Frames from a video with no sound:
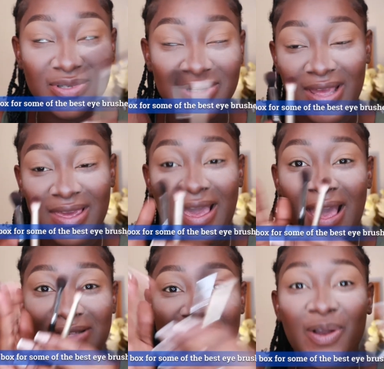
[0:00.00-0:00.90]
Like it
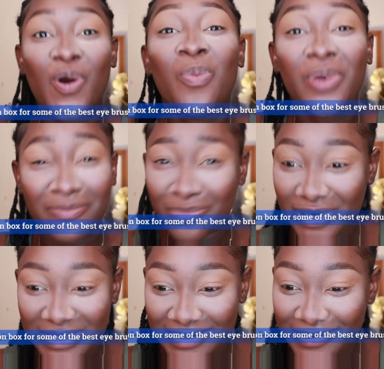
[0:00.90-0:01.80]
has like open
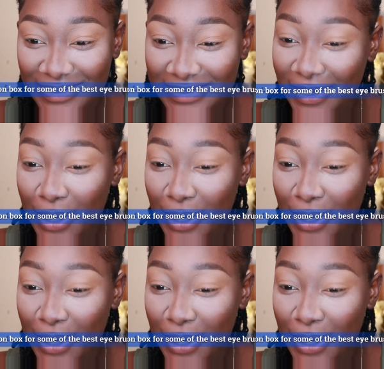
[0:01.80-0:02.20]
bristles.